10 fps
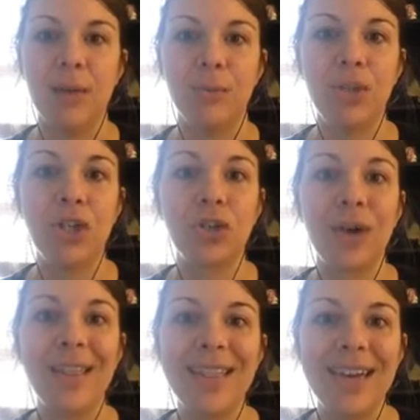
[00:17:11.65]

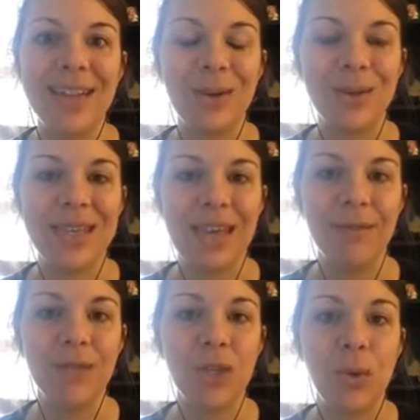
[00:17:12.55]
strengthening those
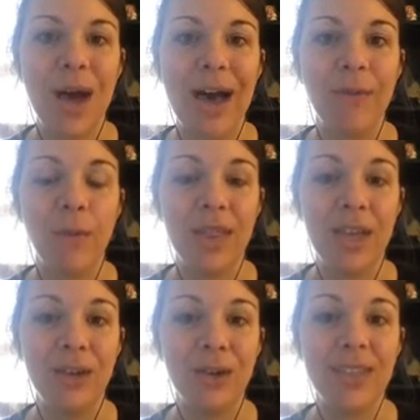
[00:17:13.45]
gifts you have
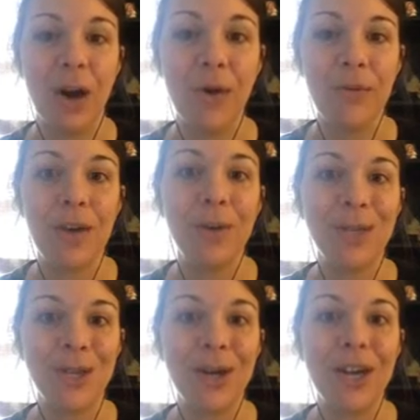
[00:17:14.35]
within yourself, and
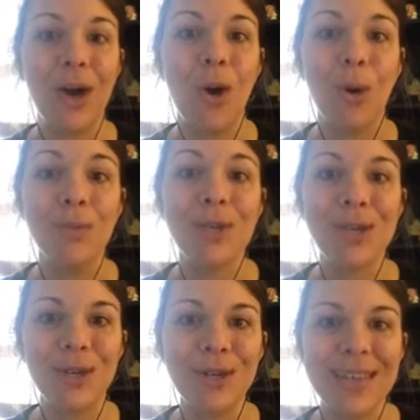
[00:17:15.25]
returning home to
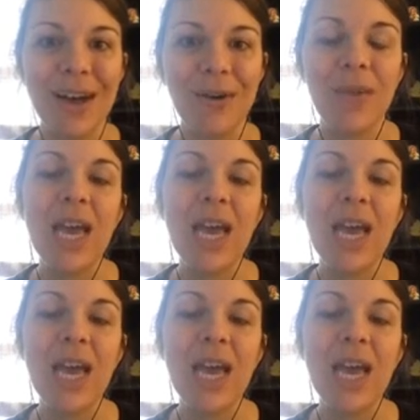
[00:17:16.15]
yourself.